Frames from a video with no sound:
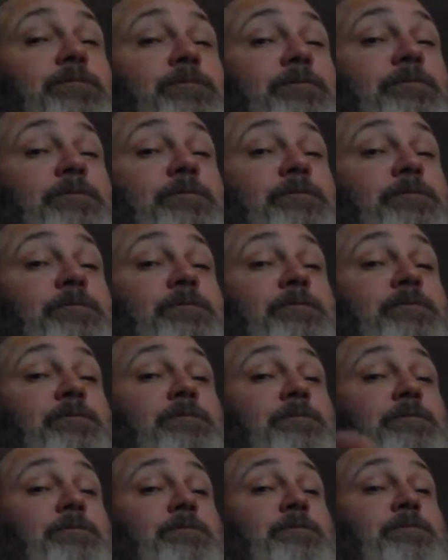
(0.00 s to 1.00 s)

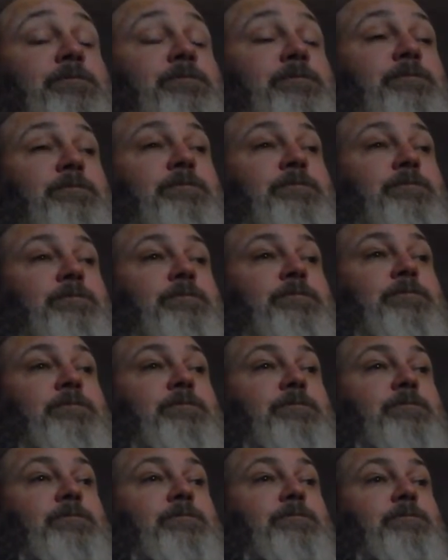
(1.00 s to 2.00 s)

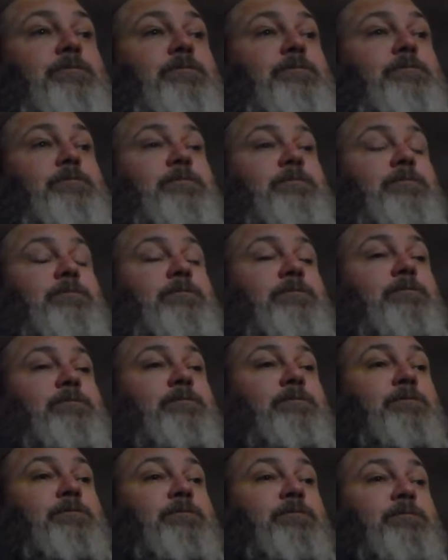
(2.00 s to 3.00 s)

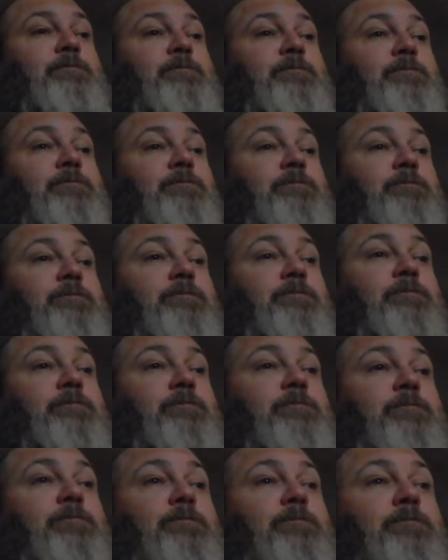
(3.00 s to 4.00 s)

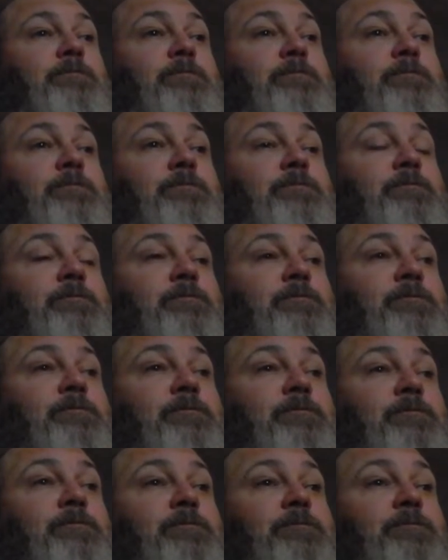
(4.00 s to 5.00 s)

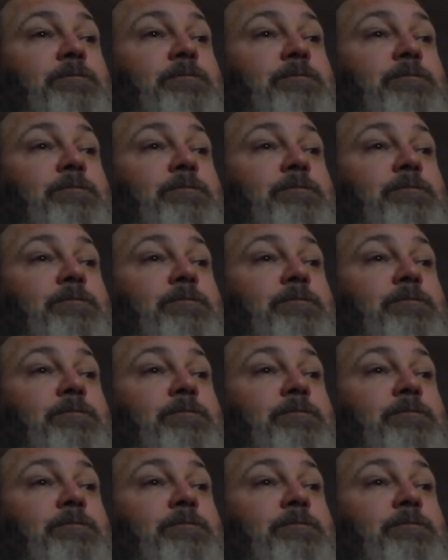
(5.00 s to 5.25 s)
(silent)